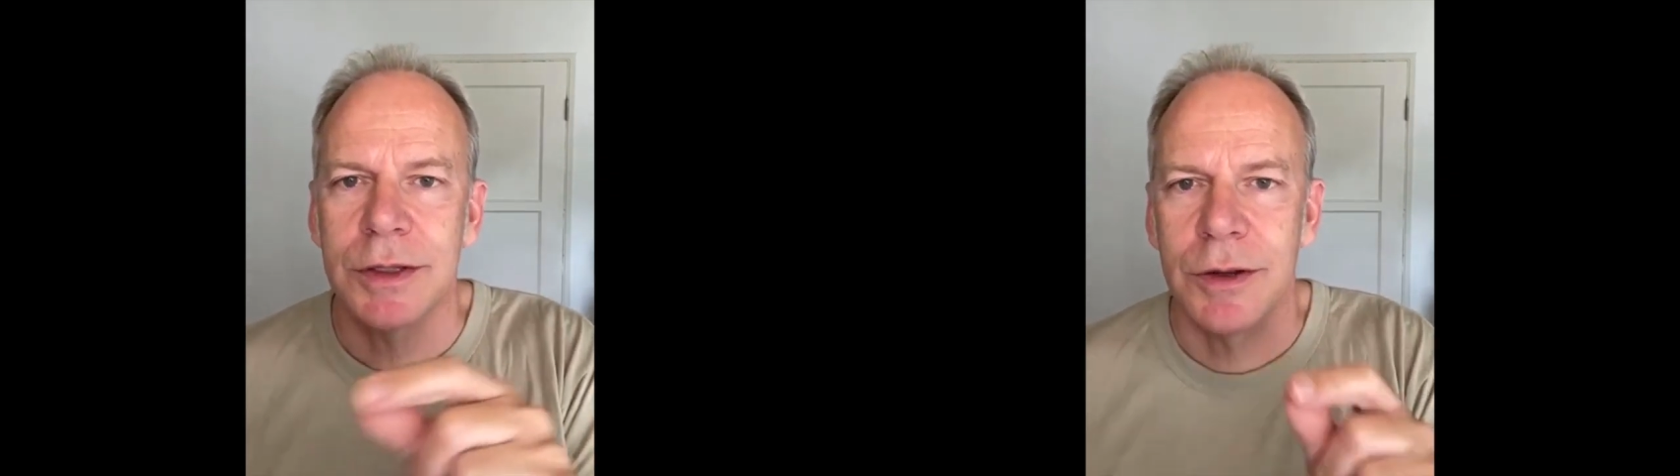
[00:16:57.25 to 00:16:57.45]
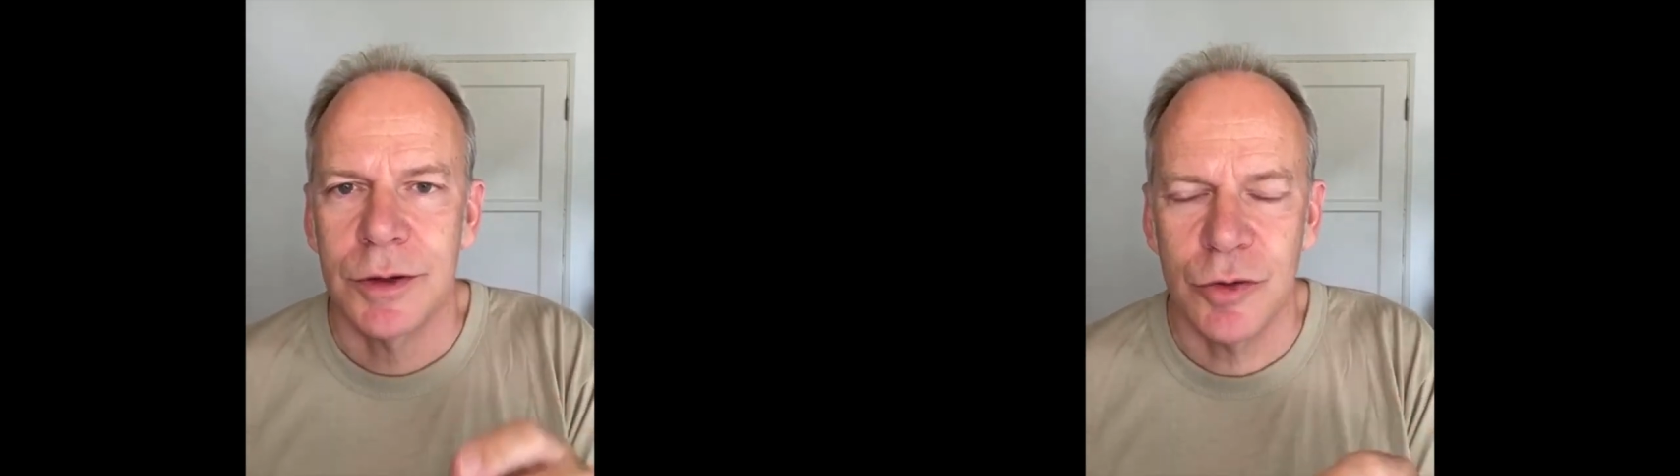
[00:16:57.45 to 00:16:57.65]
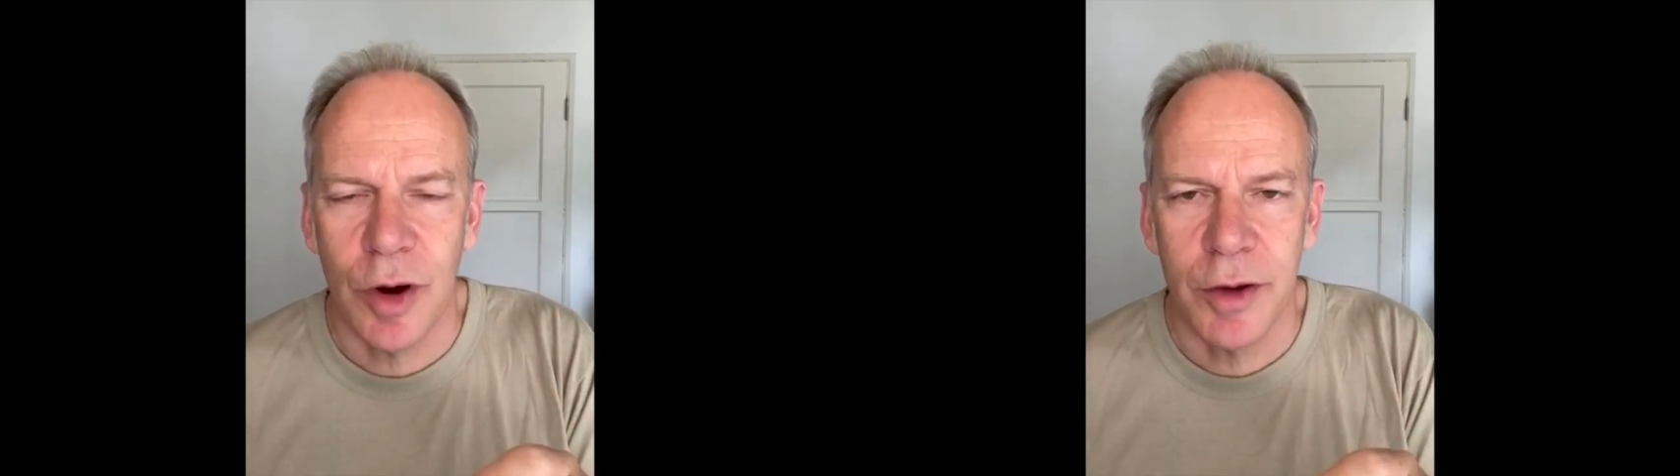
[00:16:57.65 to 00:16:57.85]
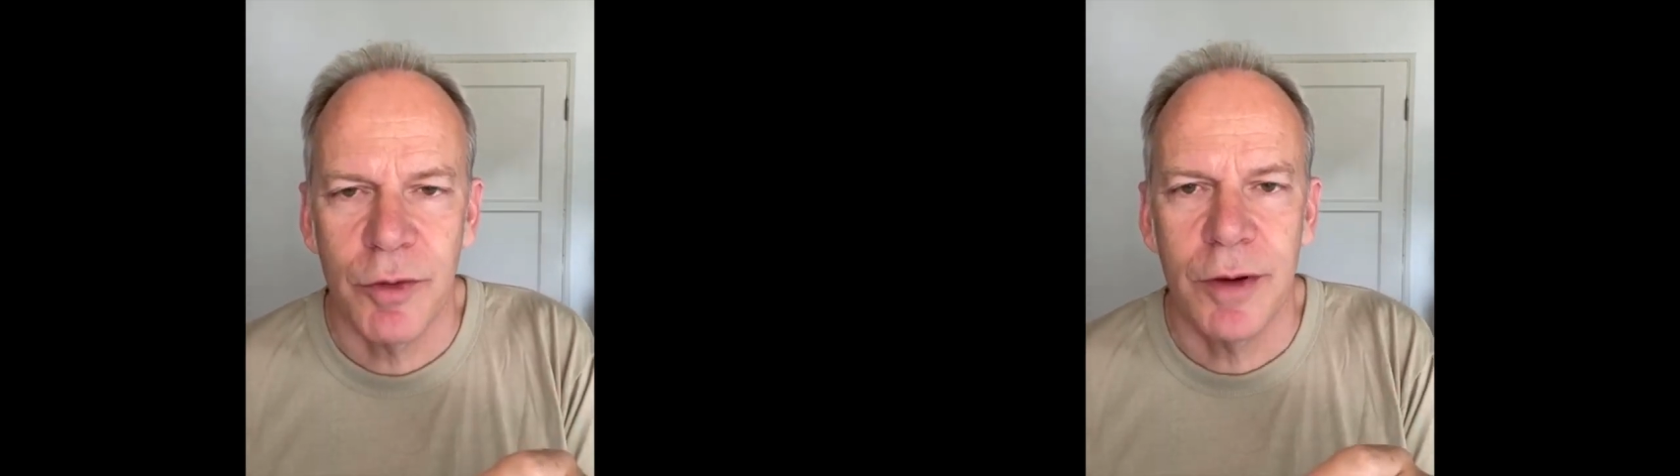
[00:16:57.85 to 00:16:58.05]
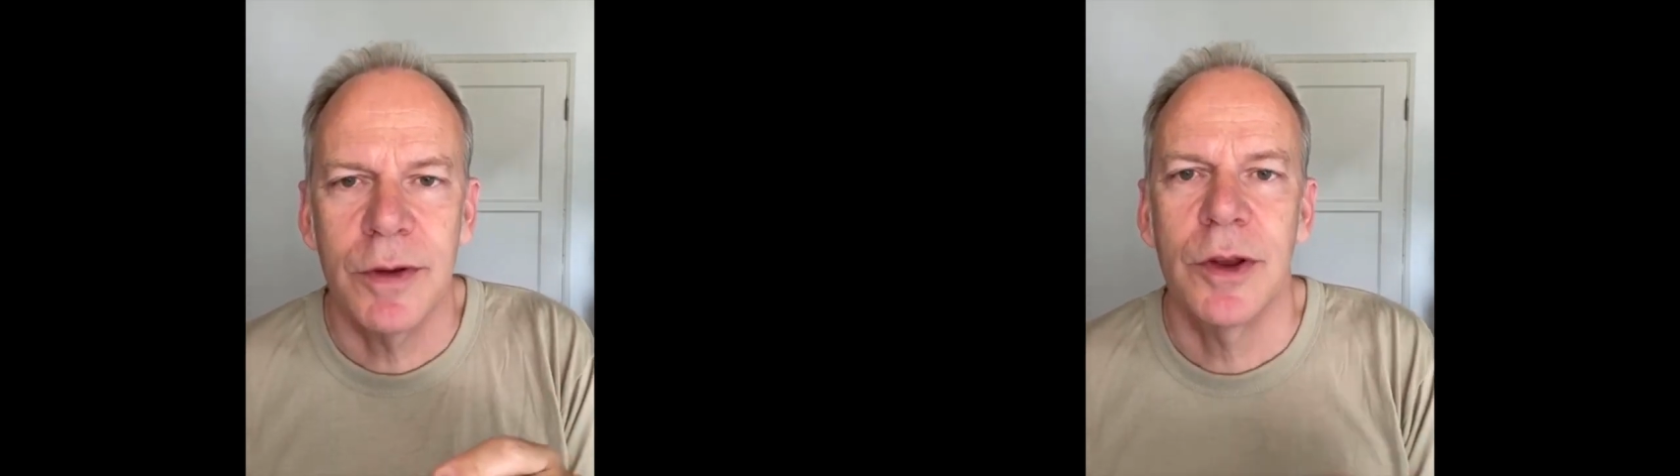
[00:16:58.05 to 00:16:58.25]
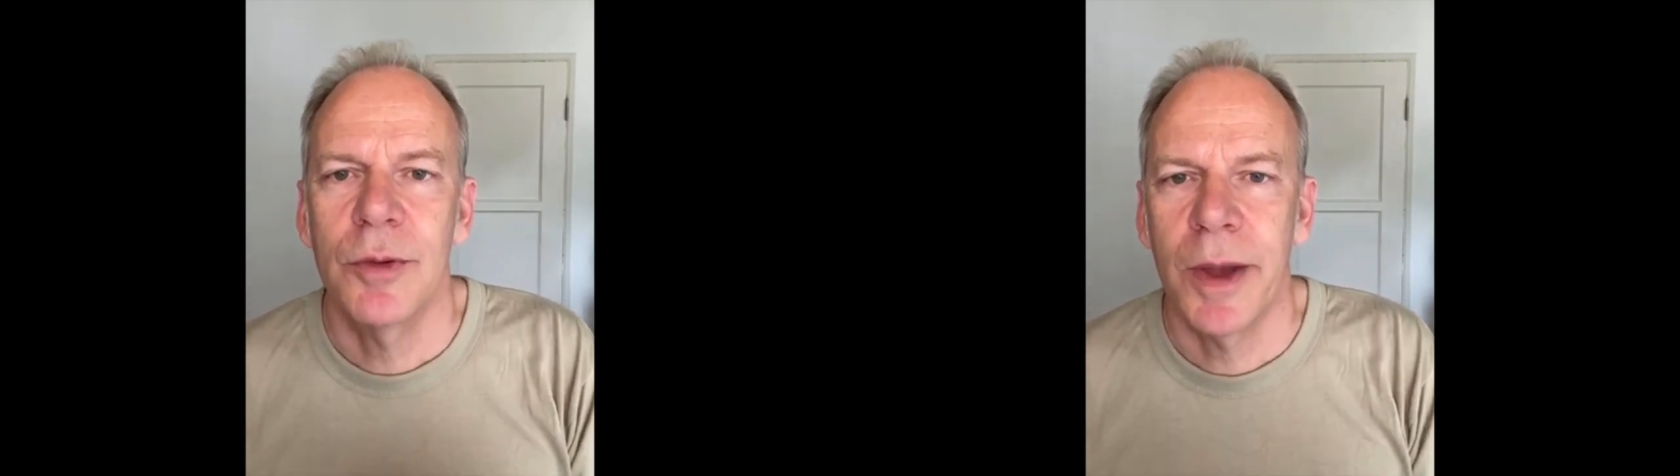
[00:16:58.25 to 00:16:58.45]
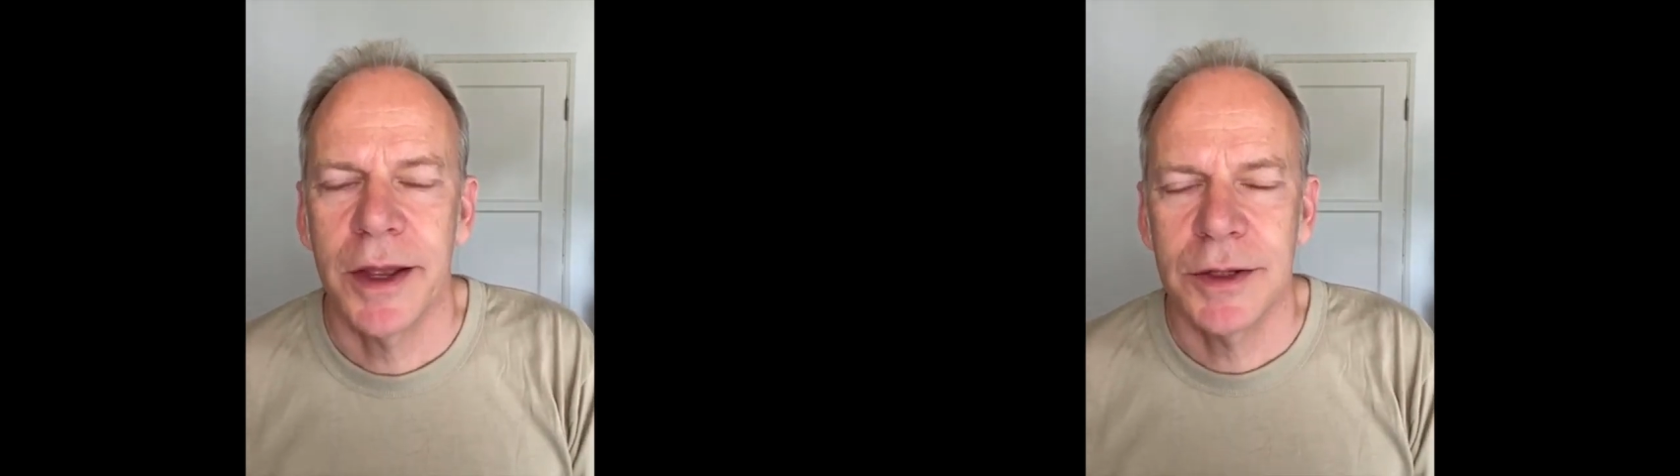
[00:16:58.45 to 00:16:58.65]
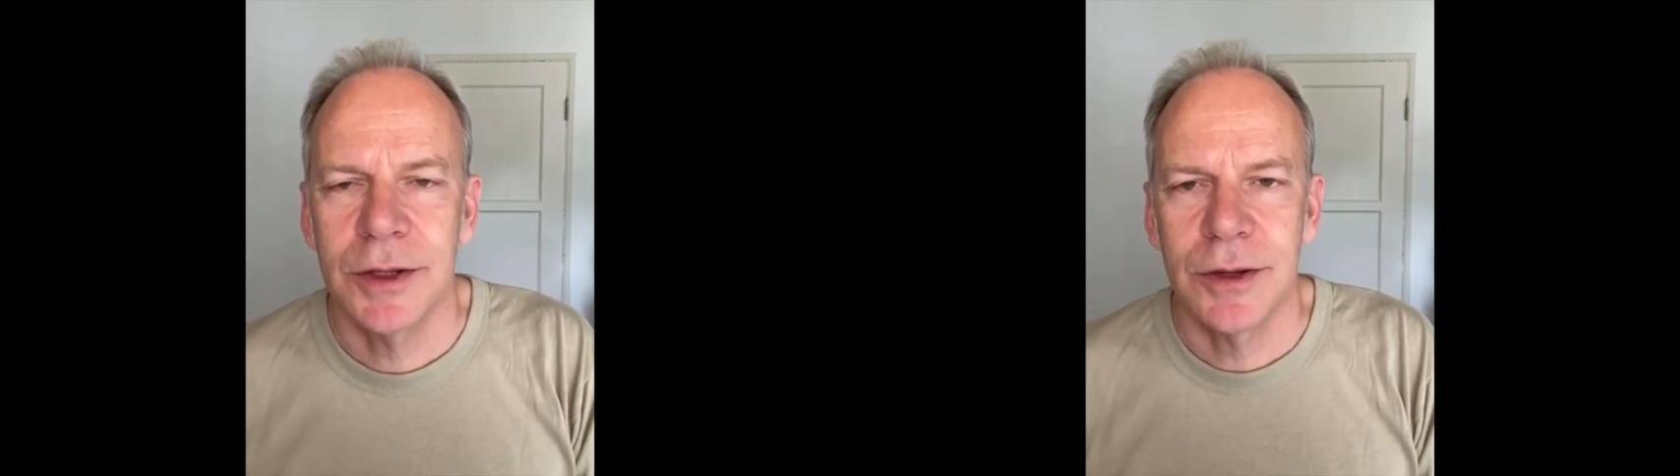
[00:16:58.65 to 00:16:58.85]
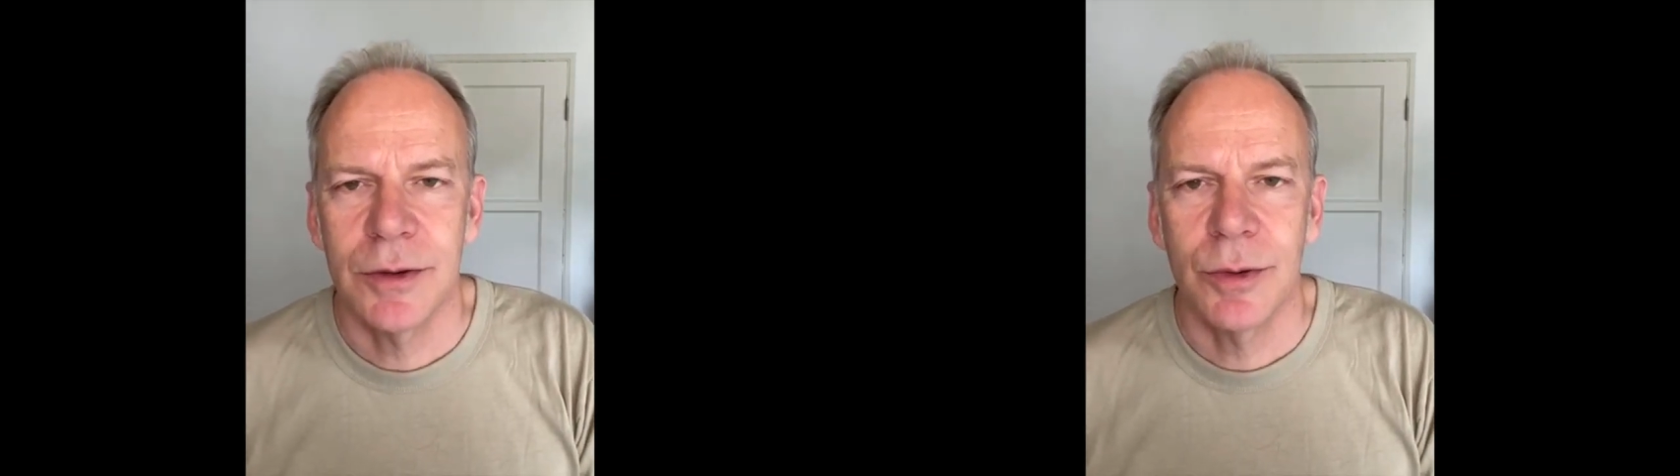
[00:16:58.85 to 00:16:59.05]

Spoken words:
going to drive revenue back to you,